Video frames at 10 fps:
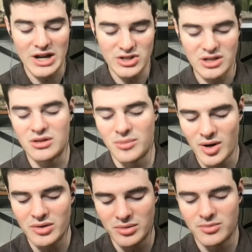Well, actually,
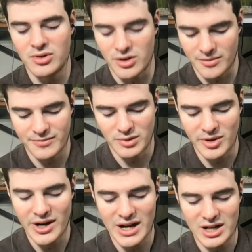Lamar, hold on.
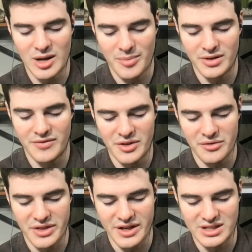Lamar had a couple of other
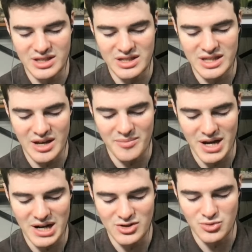things to say
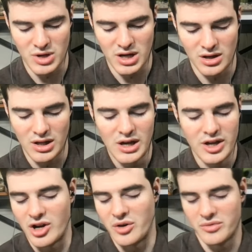about it as well.
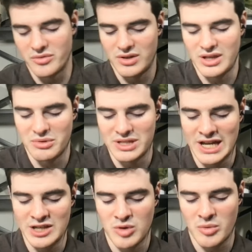You know, he was
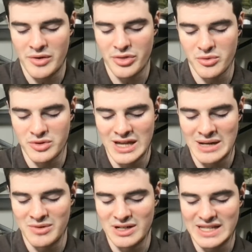asked what went through his
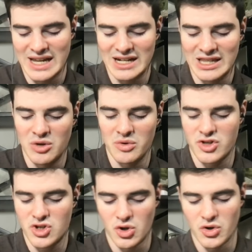head when he decided to lower his
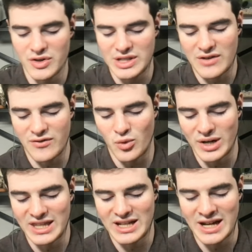shoulder instead of
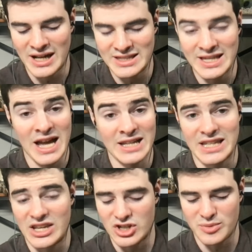avoiding the contact. Said
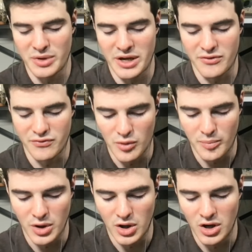he's just playing
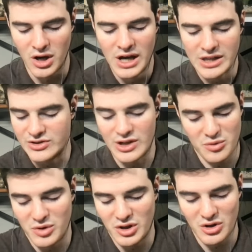football. There's nothing
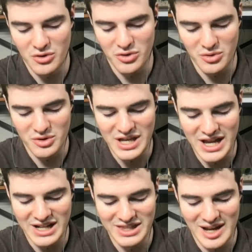really going through his head
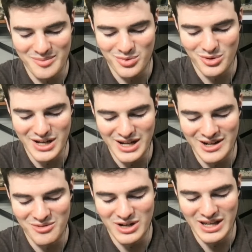at that point. He
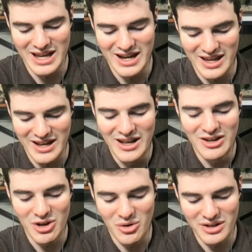didn't want to get hit
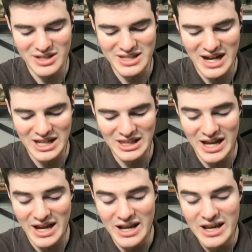going to the
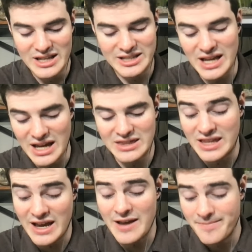sideline. Said
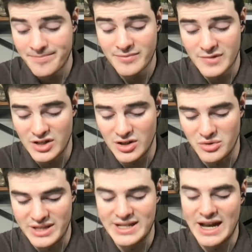that, you know,
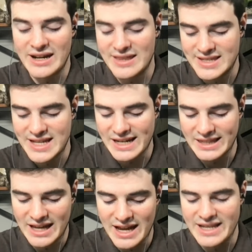he's gotten to the
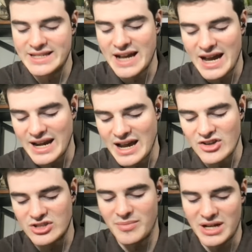sideline. He's gotten
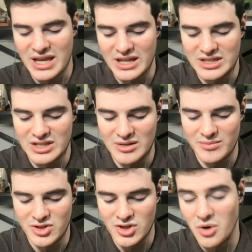out. Somebody hits him.
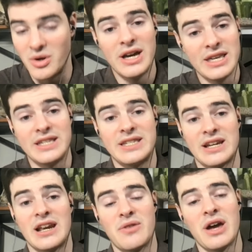So he
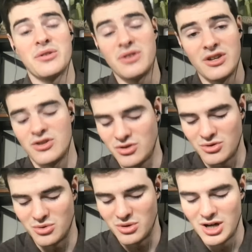said, I'd rather hit
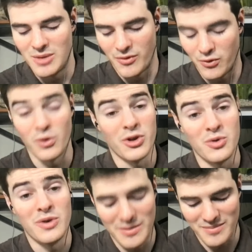you before you
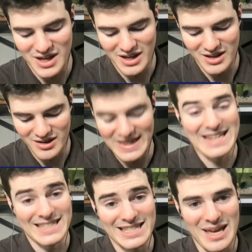hit me.
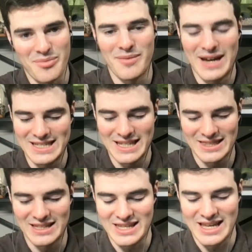That's the type of mindset
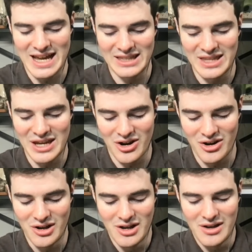that he had
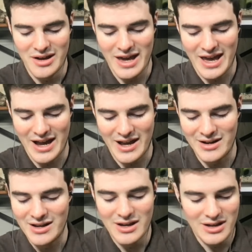there.
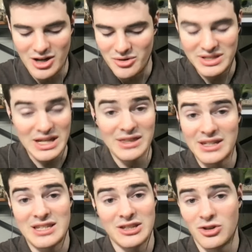And, you know, said that
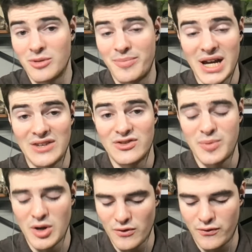it's a little competitive
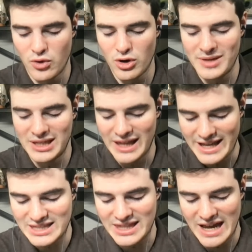spirit for him. He
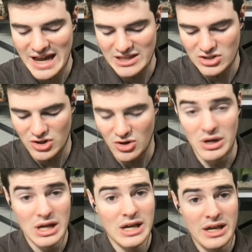likes that.
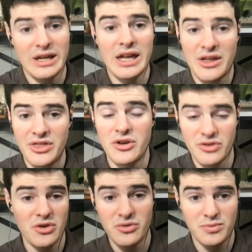So, again, there,
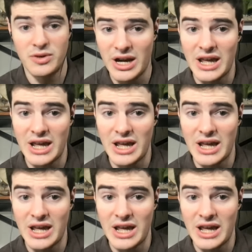there was good.